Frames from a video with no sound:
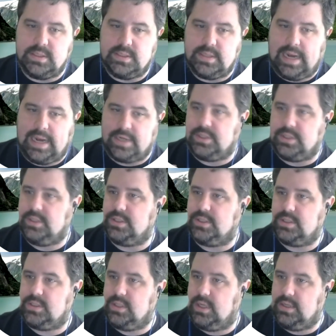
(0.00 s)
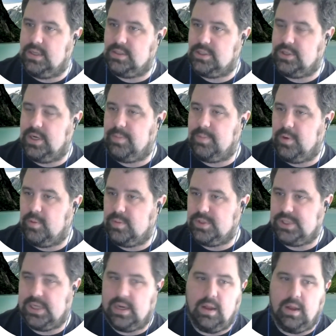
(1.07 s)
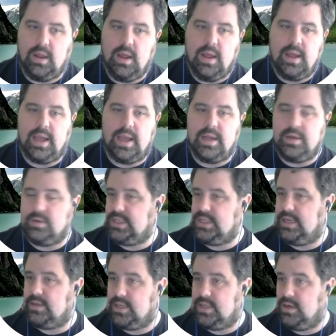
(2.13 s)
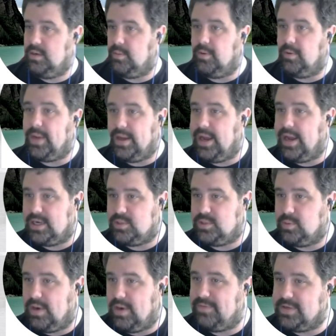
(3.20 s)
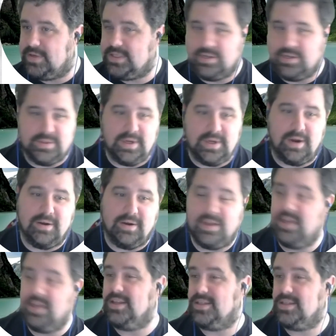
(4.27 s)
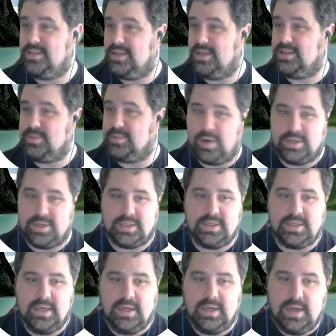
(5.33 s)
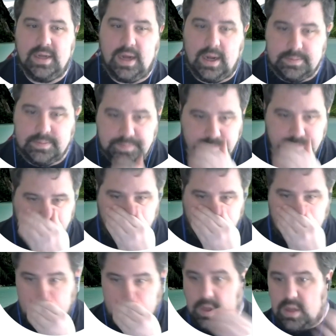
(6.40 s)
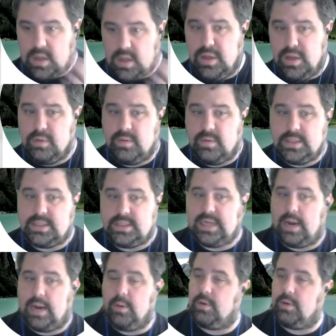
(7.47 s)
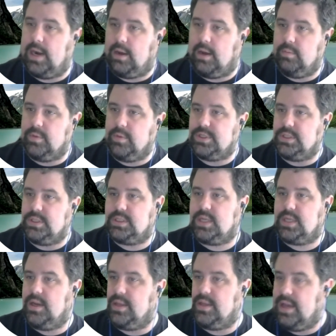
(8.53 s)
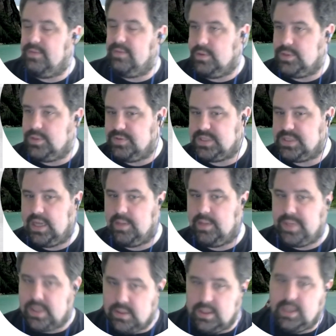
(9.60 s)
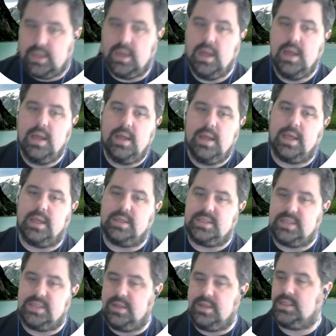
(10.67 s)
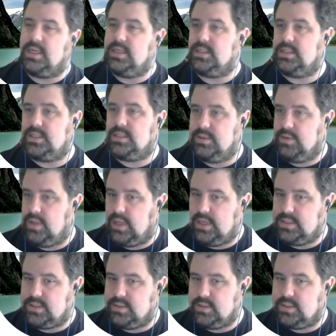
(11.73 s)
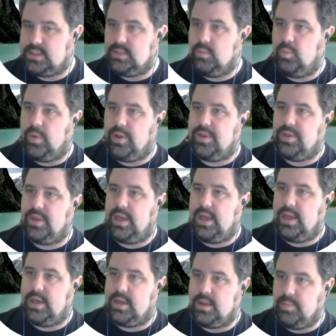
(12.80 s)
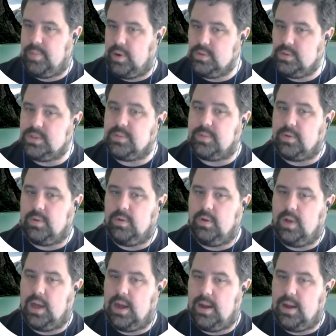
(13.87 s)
actually just straight up OpenGL, and you'll see how terrible my actual graphic skills are in this project. The other one is sauerkraut, which is kind of the evolution of Scala pickling. It synthesizes serializers with a composable